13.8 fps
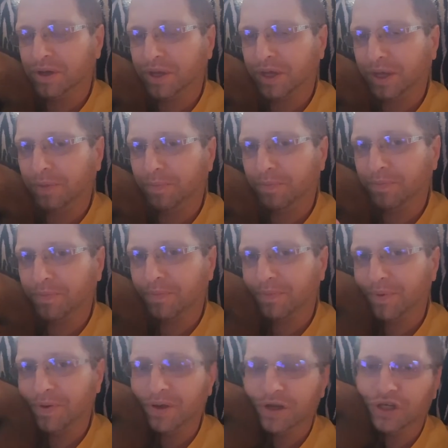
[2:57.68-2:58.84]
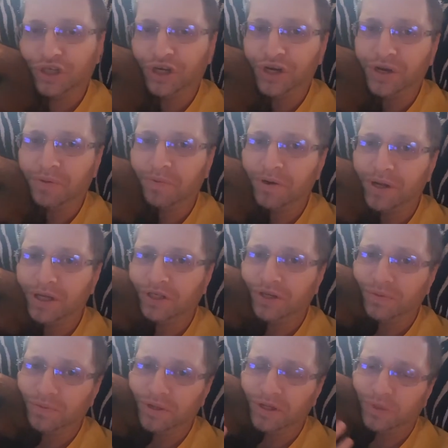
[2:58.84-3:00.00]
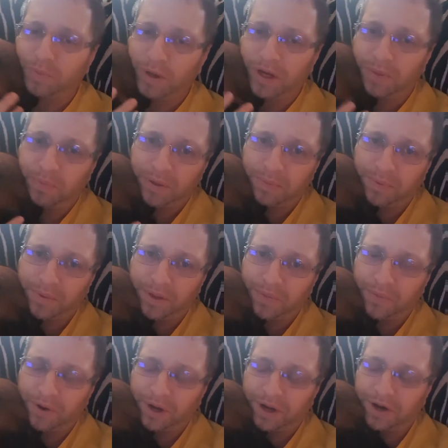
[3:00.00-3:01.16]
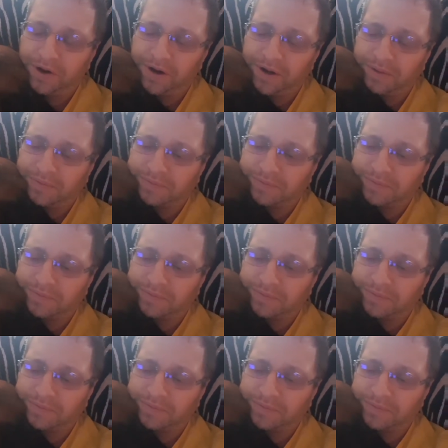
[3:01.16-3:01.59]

keep share your religion with as many people that want to hear it